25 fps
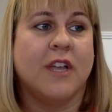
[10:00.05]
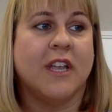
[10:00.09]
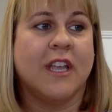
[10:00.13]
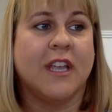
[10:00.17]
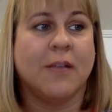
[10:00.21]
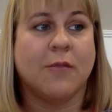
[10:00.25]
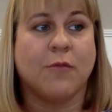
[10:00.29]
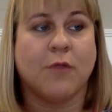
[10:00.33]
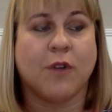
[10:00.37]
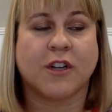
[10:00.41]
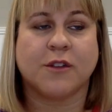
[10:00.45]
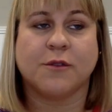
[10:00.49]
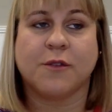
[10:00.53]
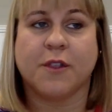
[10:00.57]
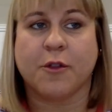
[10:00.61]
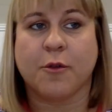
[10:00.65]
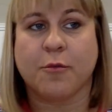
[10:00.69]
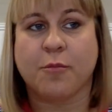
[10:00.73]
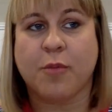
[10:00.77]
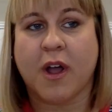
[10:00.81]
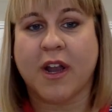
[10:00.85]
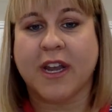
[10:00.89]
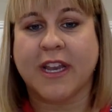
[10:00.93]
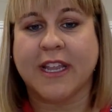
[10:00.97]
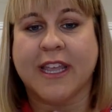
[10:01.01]
It works with
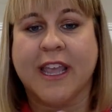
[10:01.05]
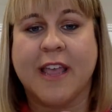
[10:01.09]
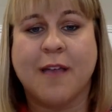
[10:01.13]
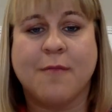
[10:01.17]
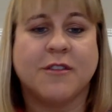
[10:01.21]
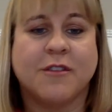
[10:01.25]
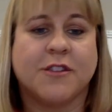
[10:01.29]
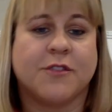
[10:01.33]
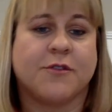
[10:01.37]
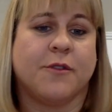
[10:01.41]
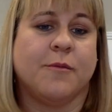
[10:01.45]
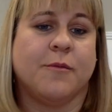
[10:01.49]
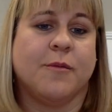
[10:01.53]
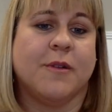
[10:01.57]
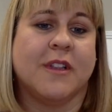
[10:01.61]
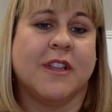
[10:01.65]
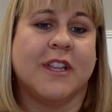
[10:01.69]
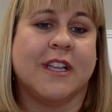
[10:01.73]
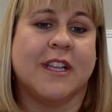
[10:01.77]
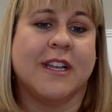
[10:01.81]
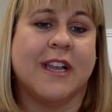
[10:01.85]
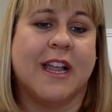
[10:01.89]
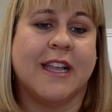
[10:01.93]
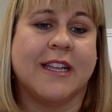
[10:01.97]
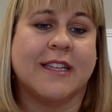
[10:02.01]
your body chemistry
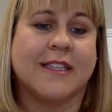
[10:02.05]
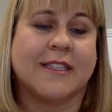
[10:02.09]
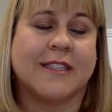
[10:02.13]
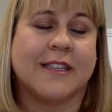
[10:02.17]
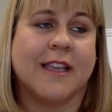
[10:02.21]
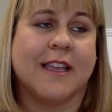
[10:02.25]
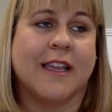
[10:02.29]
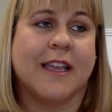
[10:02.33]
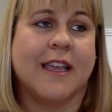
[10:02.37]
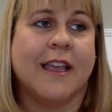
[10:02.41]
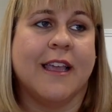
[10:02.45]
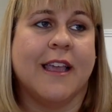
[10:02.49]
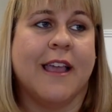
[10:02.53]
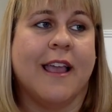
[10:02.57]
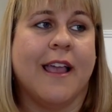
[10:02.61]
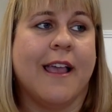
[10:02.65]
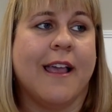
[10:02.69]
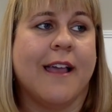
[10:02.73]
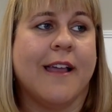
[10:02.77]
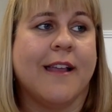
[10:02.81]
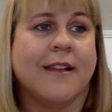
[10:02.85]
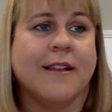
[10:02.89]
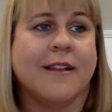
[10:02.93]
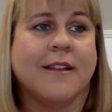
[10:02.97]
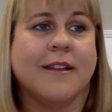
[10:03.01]
really nicely,
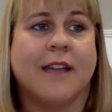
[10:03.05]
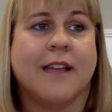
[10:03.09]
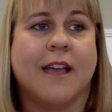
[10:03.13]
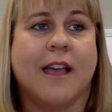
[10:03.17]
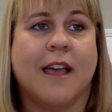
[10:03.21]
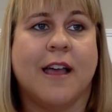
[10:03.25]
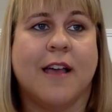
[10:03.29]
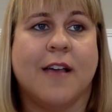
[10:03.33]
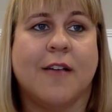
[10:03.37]
and